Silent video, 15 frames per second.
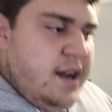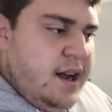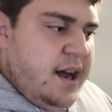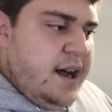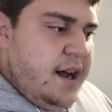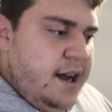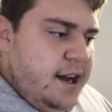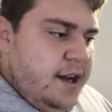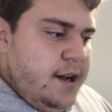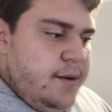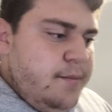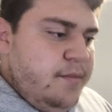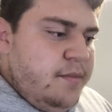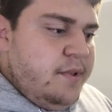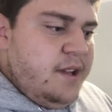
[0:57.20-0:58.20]

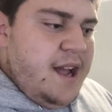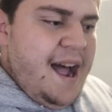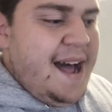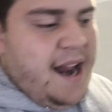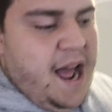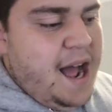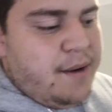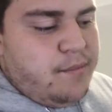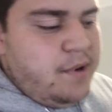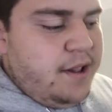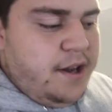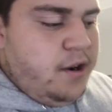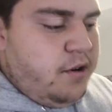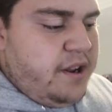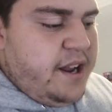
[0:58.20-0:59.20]
Um, I, I,
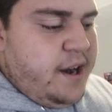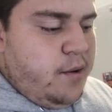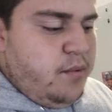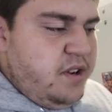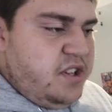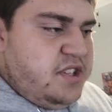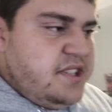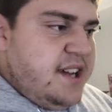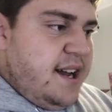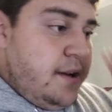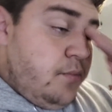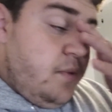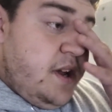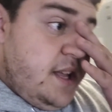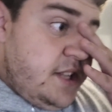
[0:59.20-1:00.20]
really don't care which
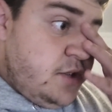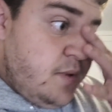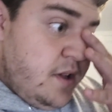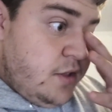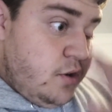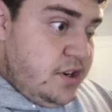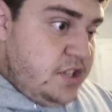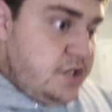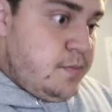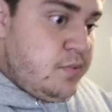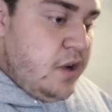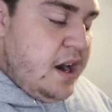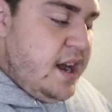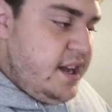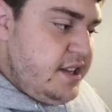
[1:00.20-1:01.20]
side wins, whether it's
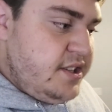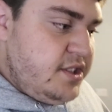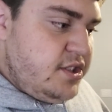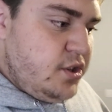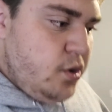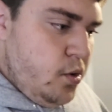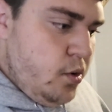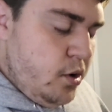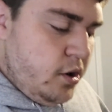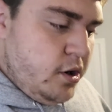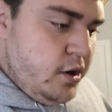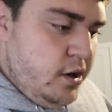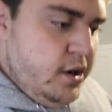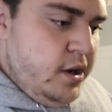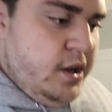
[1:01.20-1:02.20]
Bryce
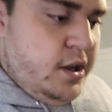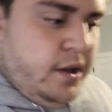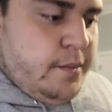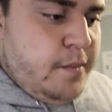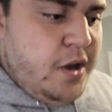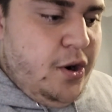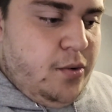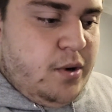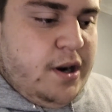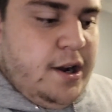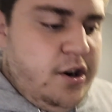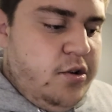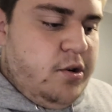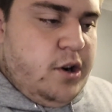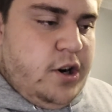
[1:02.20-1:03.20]
or
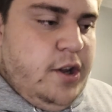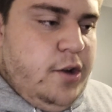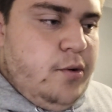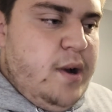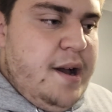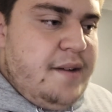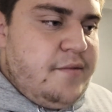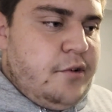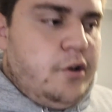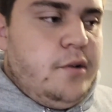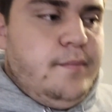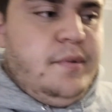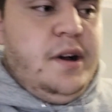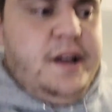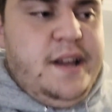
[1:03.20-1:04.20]
Milroe or whoever,
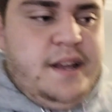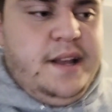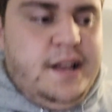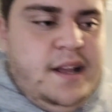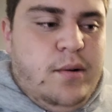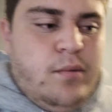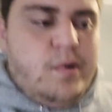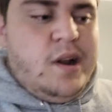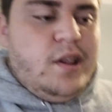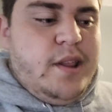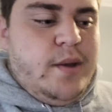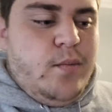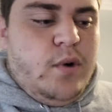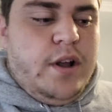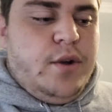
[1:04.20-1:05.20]
but
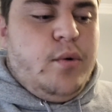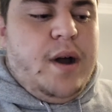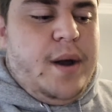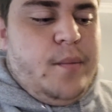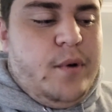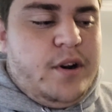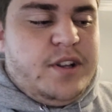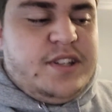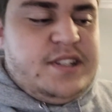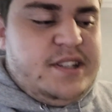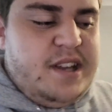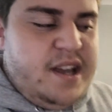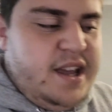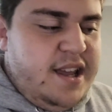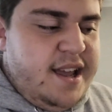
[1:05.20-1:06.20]
really, what do I want to
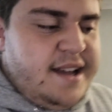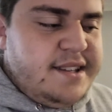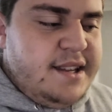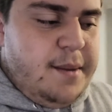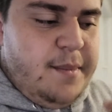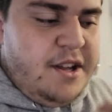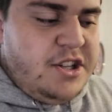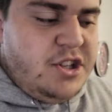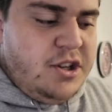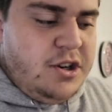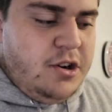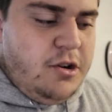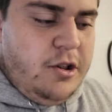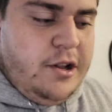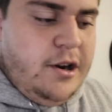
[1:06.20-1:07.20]
see? As I mentioned
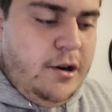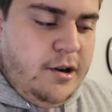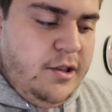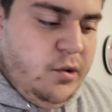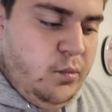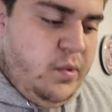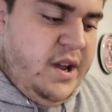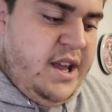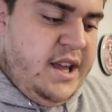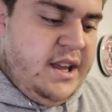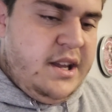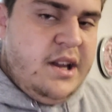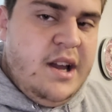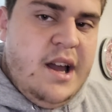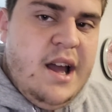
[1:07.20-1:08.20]
earlier in the
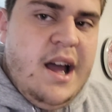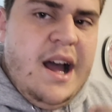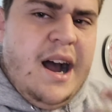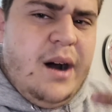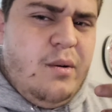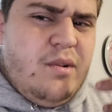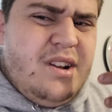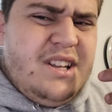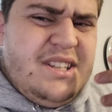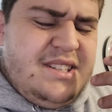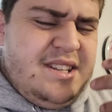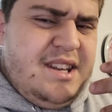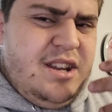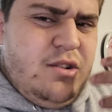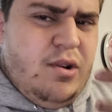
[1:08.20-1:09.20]
week, I want to
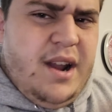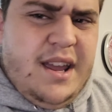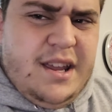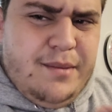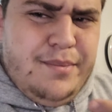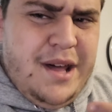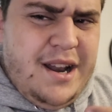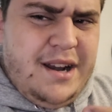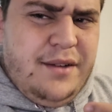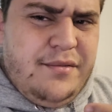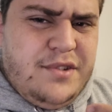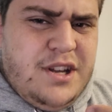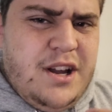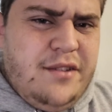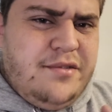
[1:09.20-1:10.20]
see great
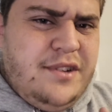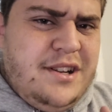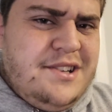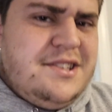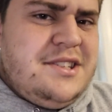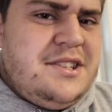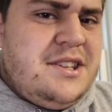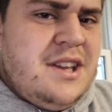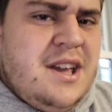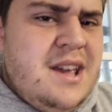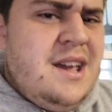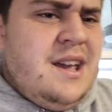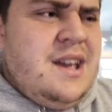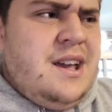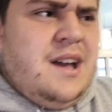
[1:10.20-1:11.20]
competitive toughness.
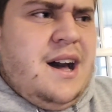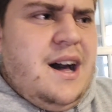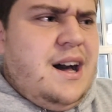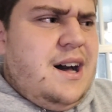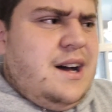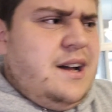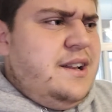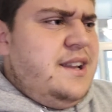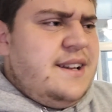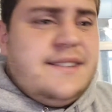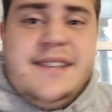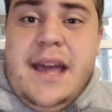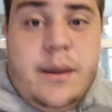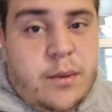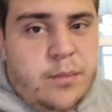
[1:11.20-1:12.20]
Uh, Nick
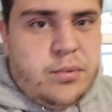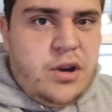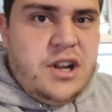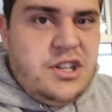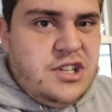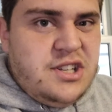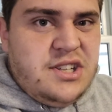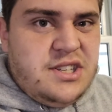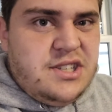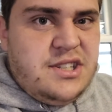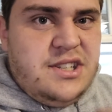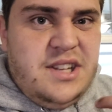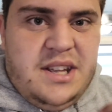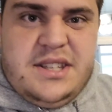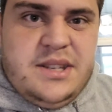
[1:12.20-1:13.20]
Saban preaches
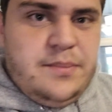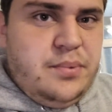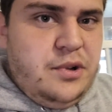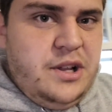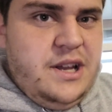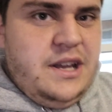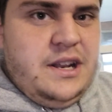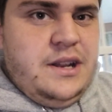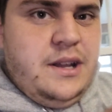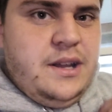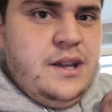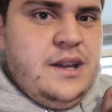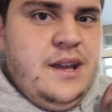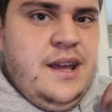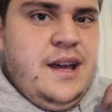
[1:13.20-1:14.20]
discipline,
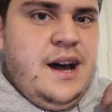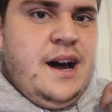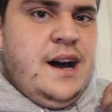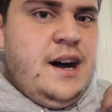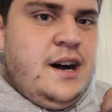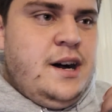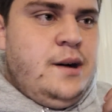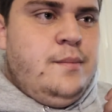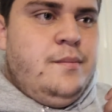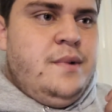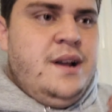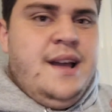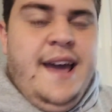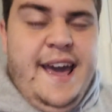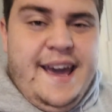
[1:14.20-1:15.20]
um,
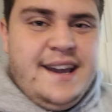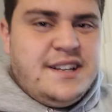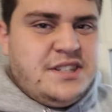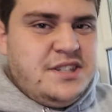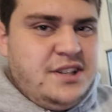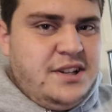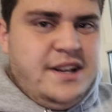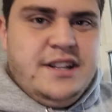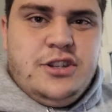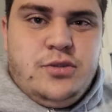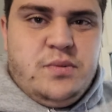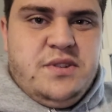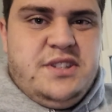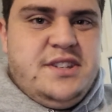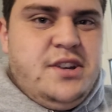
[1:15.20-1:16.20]

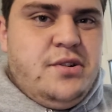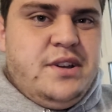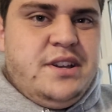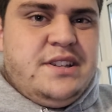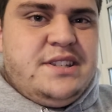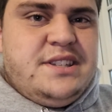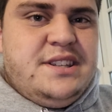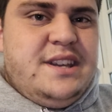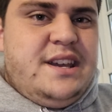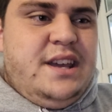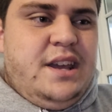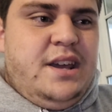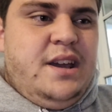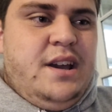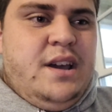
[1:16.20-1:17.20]
excellence,
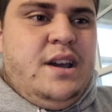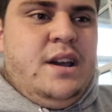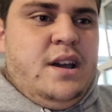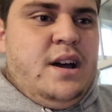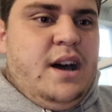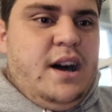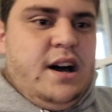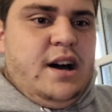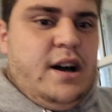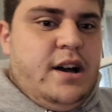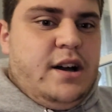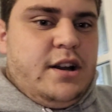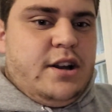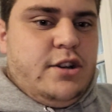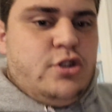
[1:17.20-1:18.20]
resiliency,
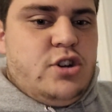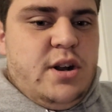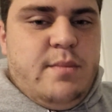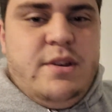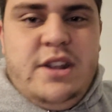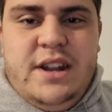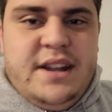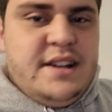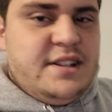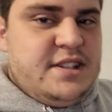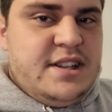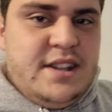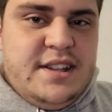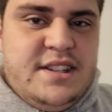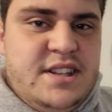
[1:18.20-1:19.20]
uh, contributing
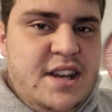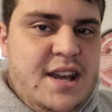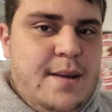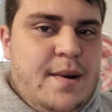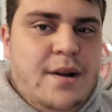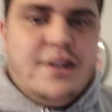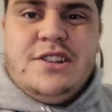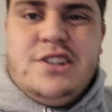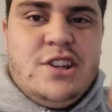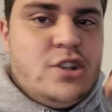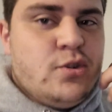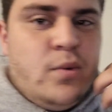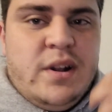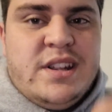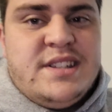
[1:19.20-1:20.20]
to the team. I
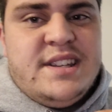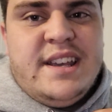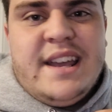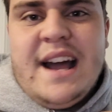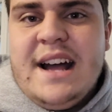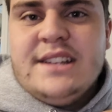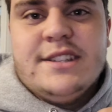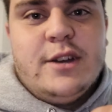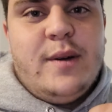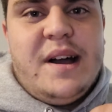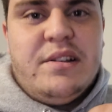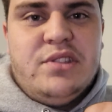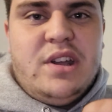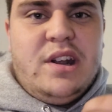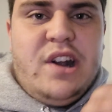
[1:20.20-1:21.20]
just want to see guys go
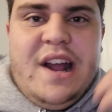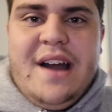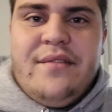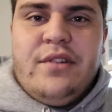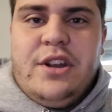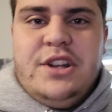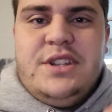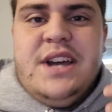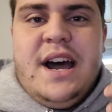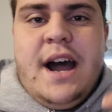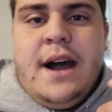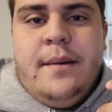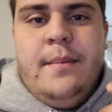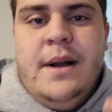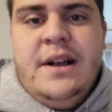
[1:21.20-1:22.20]
out there, have a good
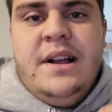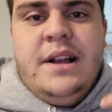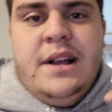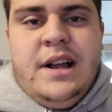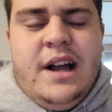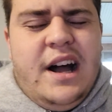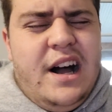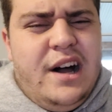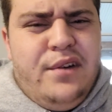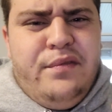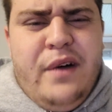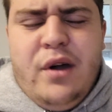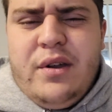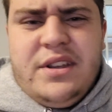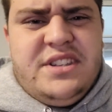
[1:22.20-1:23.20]
time, uh,
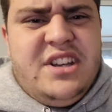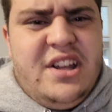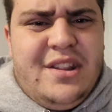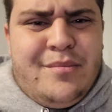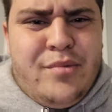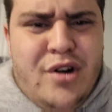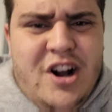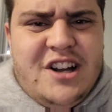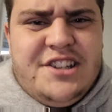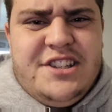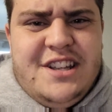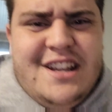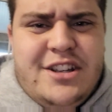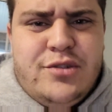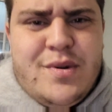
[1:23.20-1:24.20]
focus on the
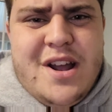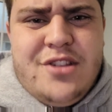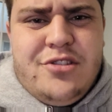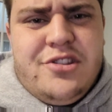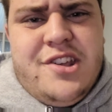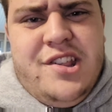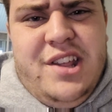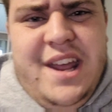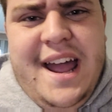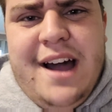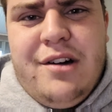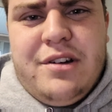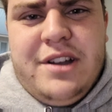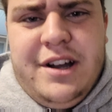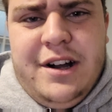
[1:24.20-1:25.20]
process rather than the
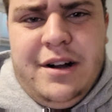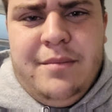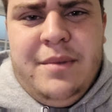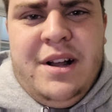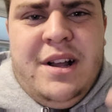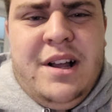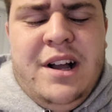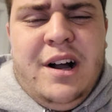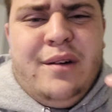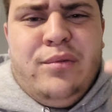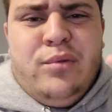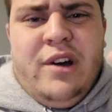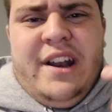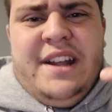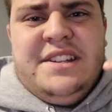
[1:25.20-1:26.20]
outcome
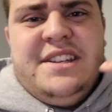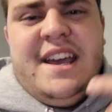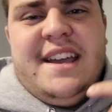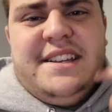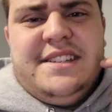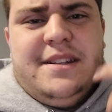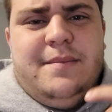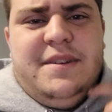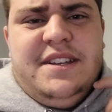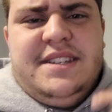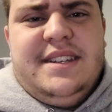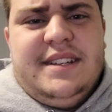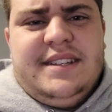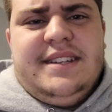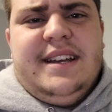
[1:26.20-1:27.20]
of what it takes to be
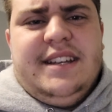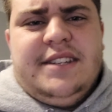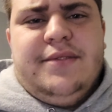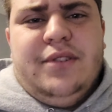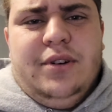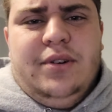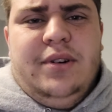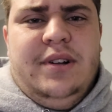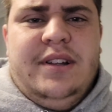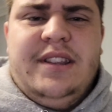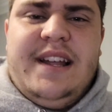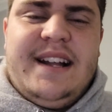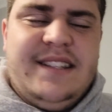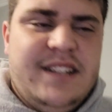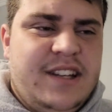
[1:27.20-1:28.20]
successful.
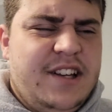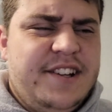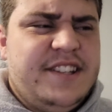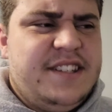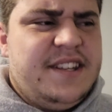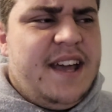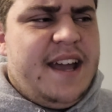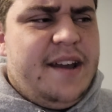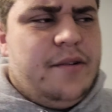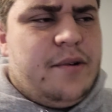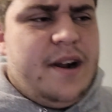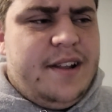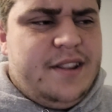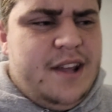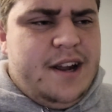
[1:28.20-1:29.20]
That's a good saying
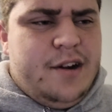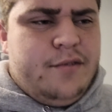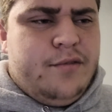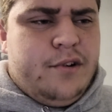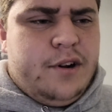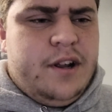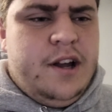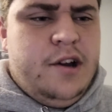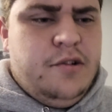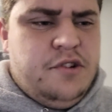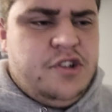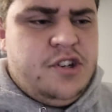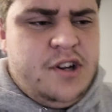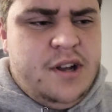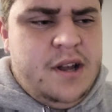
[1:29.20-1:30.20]
right there for
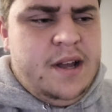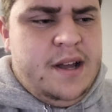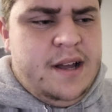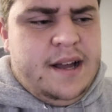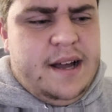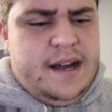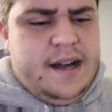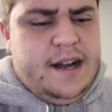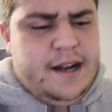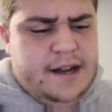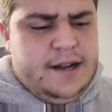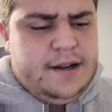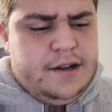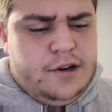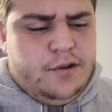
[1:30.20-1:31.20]
Coach
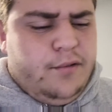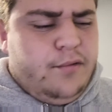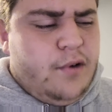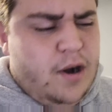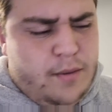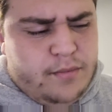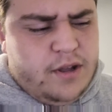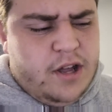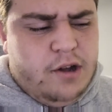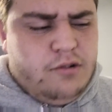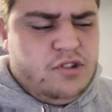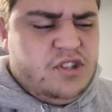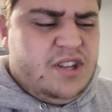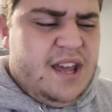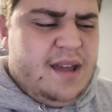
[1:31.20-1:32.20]
uh, or from
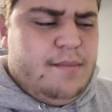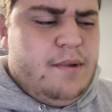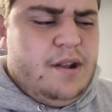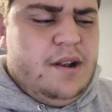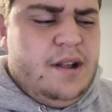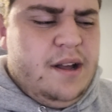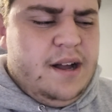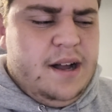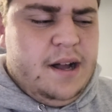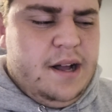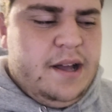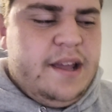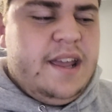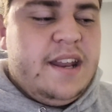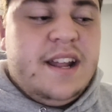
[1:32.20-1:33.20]
Coach Saban.
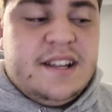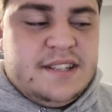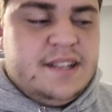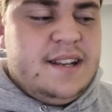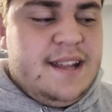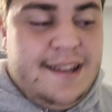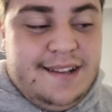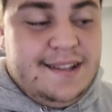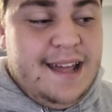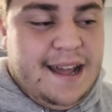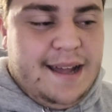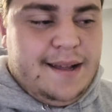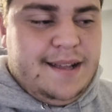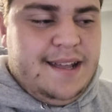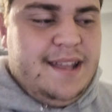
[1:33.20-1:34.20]
Uh, he doesn't need
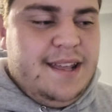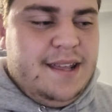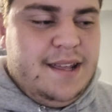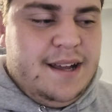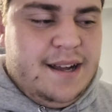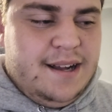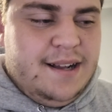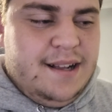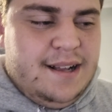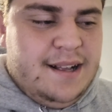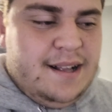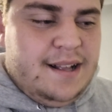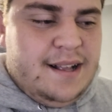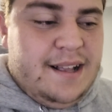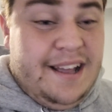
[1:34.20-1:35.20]
that. He uh,
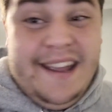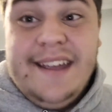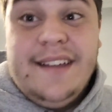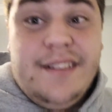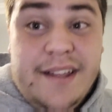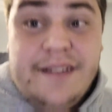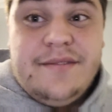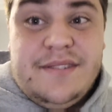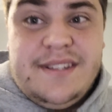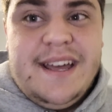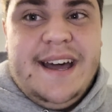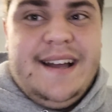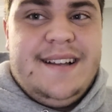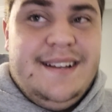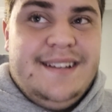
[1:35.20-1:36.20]
he lives
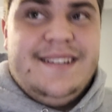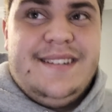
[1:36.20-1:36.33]
that.